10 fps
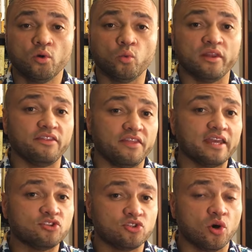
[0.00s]
when
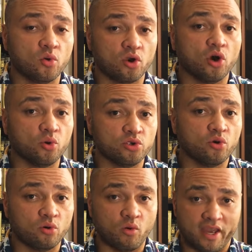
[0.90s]
things don't go
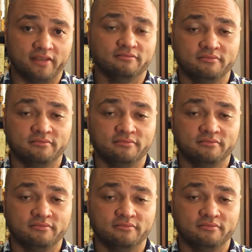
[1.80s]
your way.